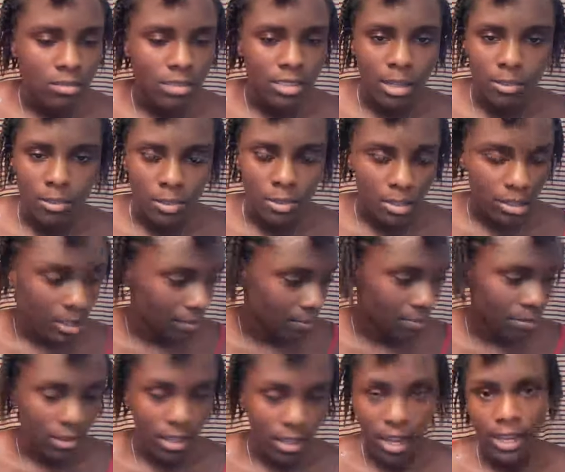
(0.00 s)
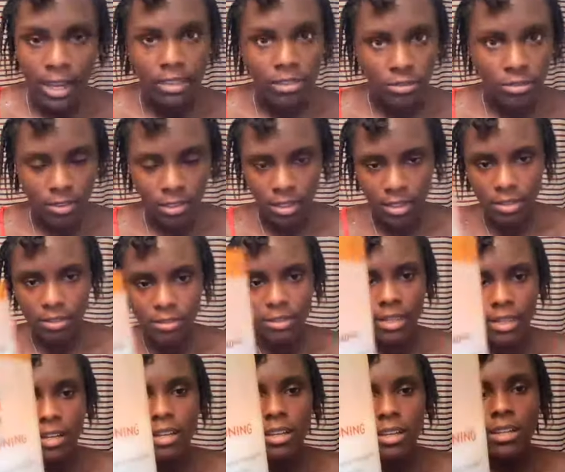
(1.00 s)
separately. I don't feel like doing
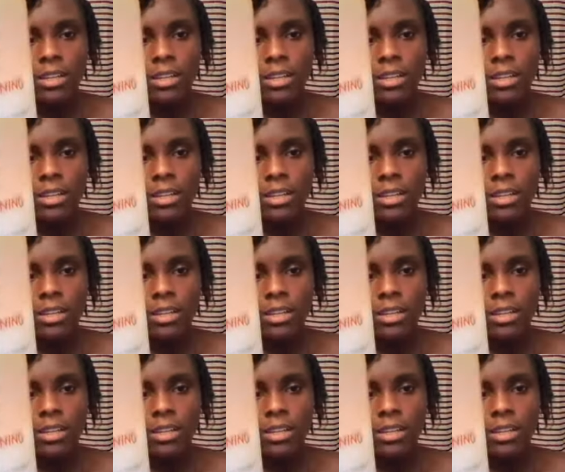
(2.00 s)
that.